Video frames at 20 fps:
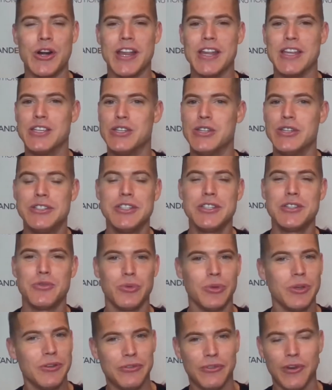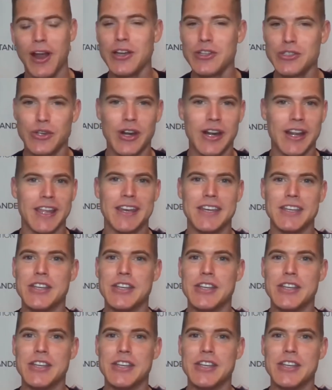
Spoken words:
and she was just really frustrated.